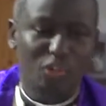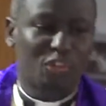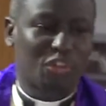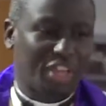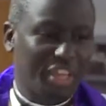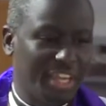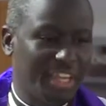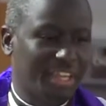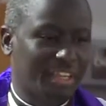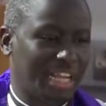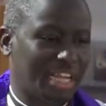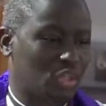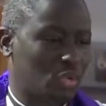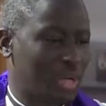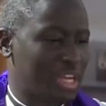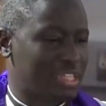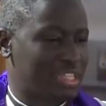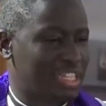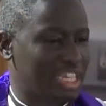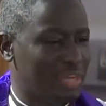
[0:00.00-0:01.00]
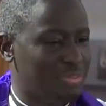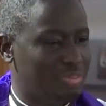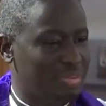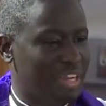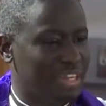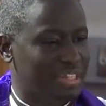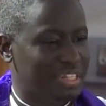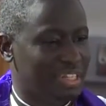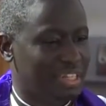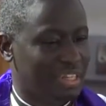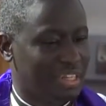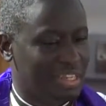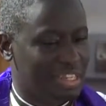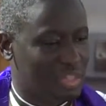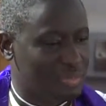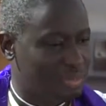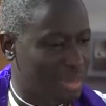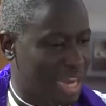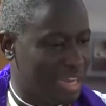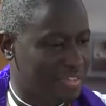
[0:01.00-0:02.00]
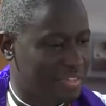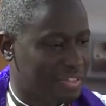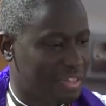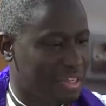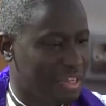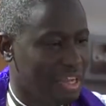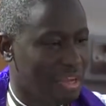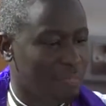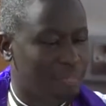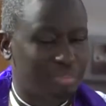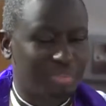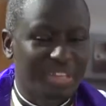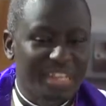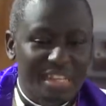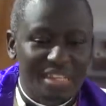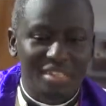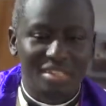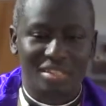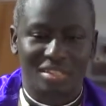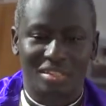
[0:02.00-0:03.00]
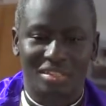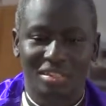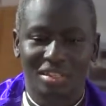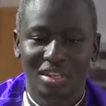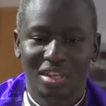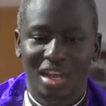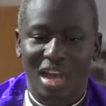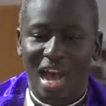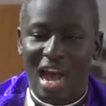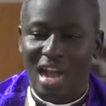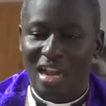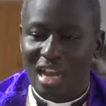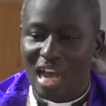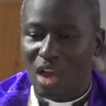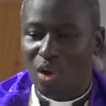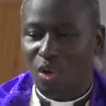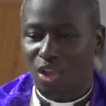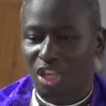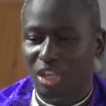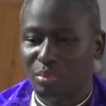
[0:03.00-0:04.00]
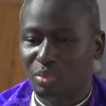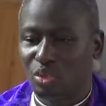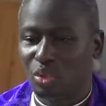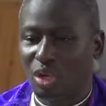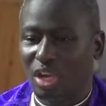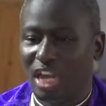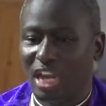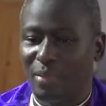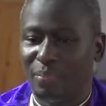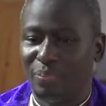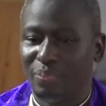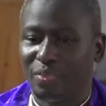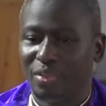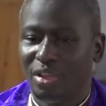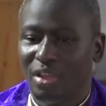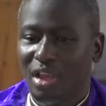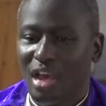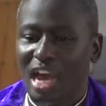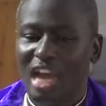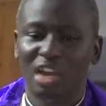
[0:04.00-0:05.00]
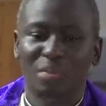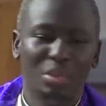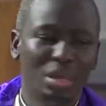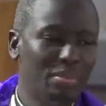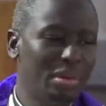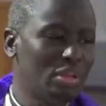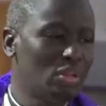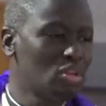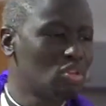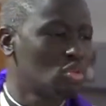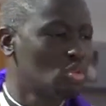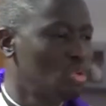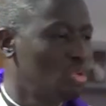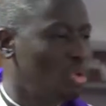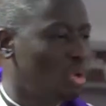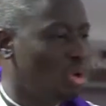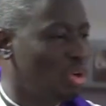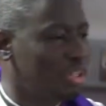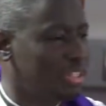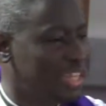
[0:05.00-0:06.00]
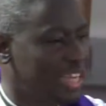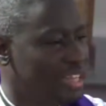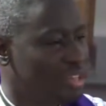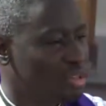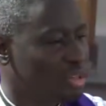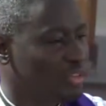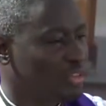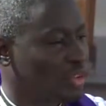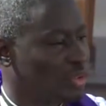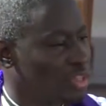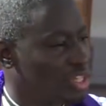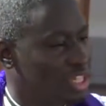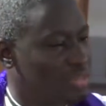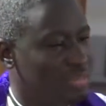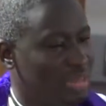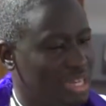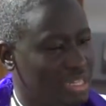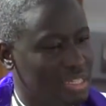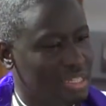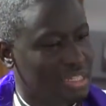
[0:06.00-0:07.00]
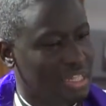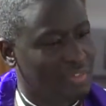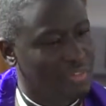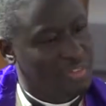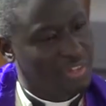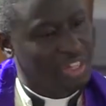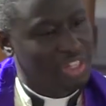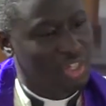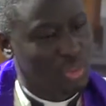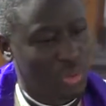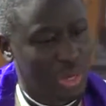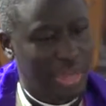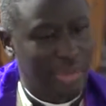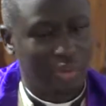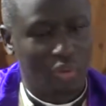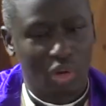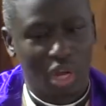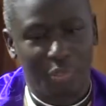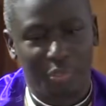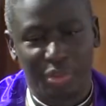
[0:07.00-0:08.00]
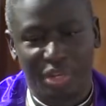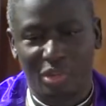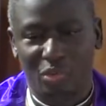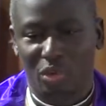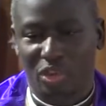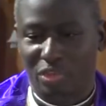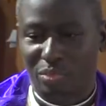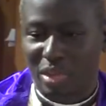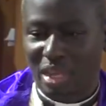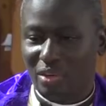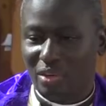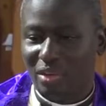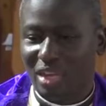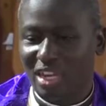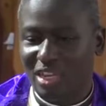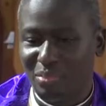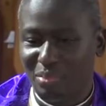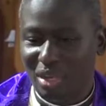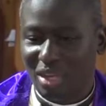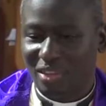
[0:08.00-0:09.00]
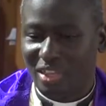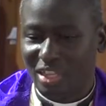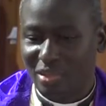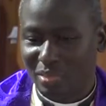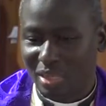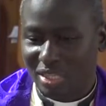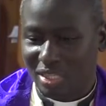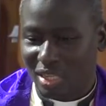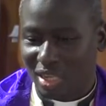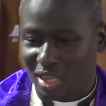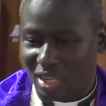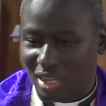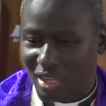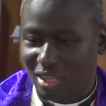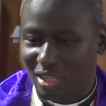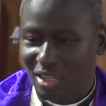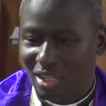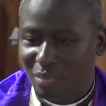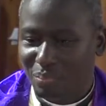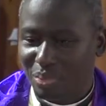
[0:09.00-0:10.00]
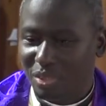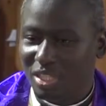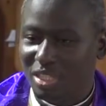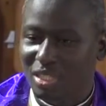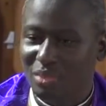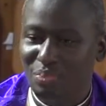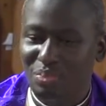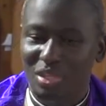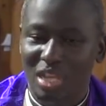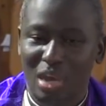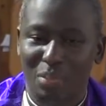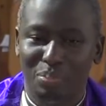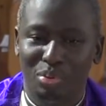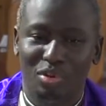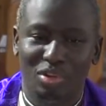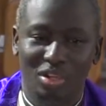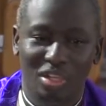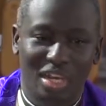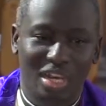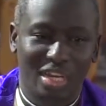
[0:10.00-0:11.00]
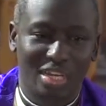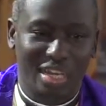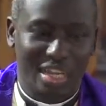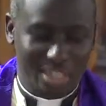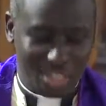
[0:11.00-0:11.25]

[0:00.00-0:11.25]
of king that we are celebrating his birth. Please allow him to come. I remember those good old days of Christmas in the village where I grew up in, with grandmother in Masaka. Peace be upon her and